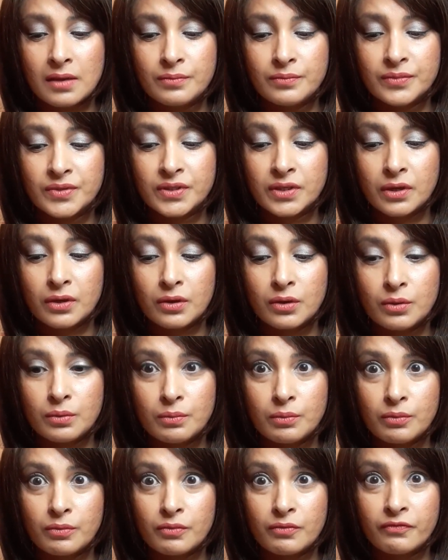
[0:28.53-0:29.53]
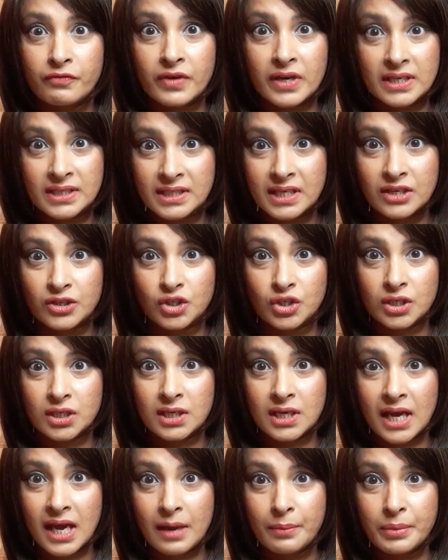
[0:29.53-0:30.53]
So first session
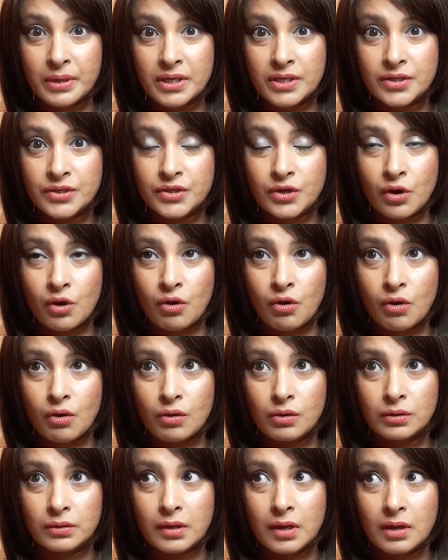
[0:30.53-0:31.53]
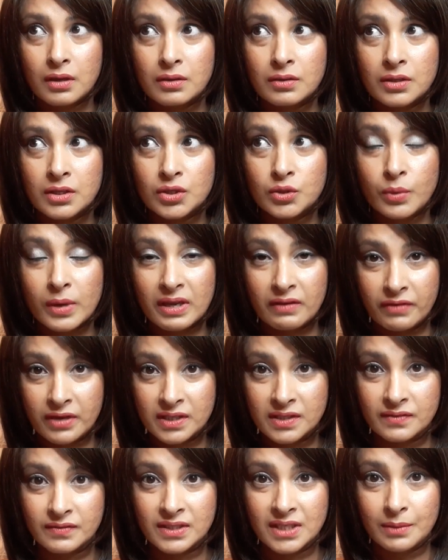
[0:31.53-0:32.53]
happened on the
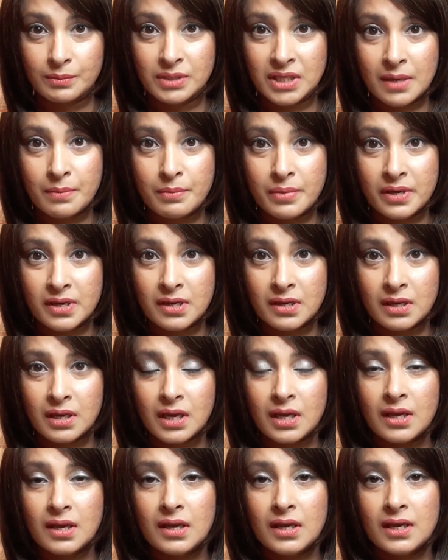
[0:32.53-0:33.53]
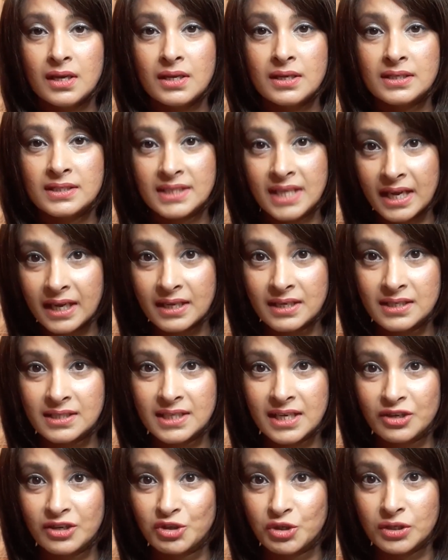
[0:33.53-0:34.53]
21st of September, second
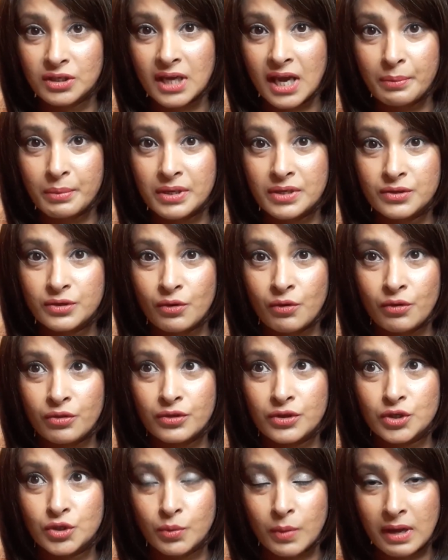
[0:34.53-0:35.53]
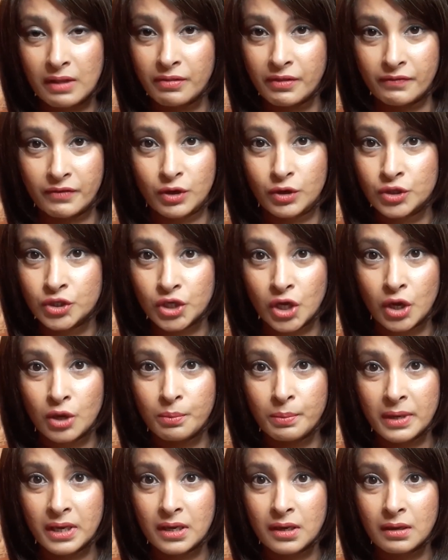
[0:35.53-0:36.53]
session happened on the 12th of
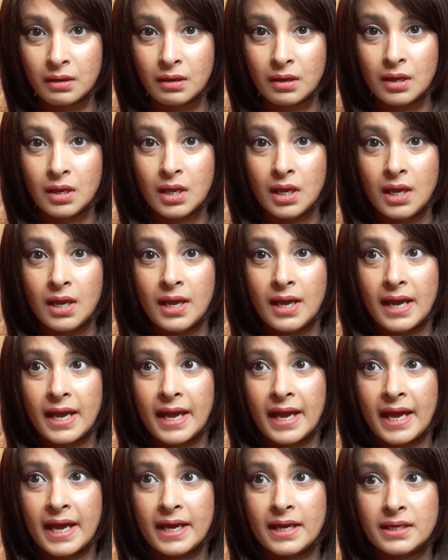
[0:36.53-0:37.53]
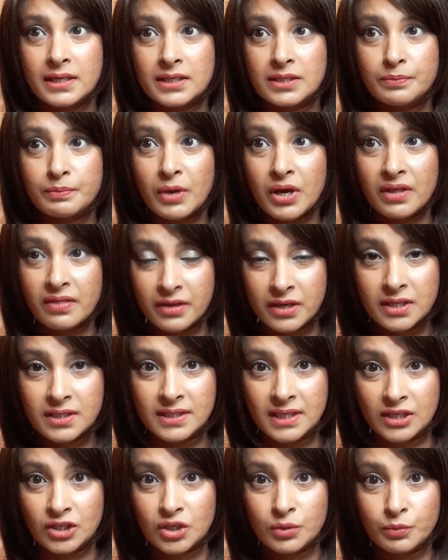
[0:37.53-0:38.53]
October, and my third
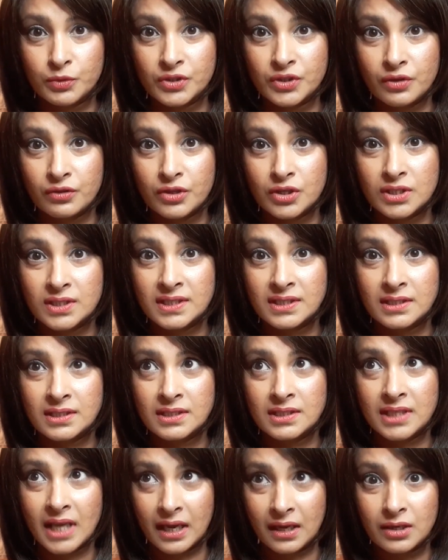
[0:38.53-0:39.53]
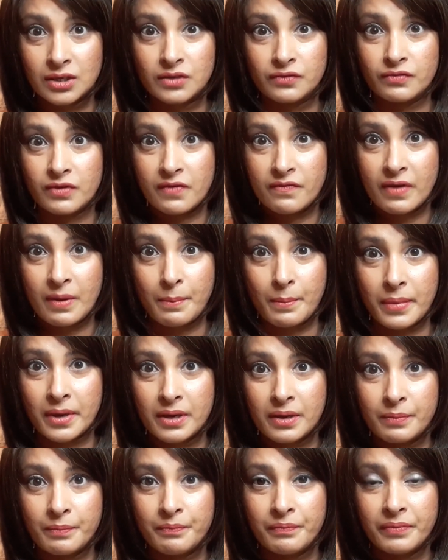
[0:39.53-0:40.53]
session was on the 2nd of November.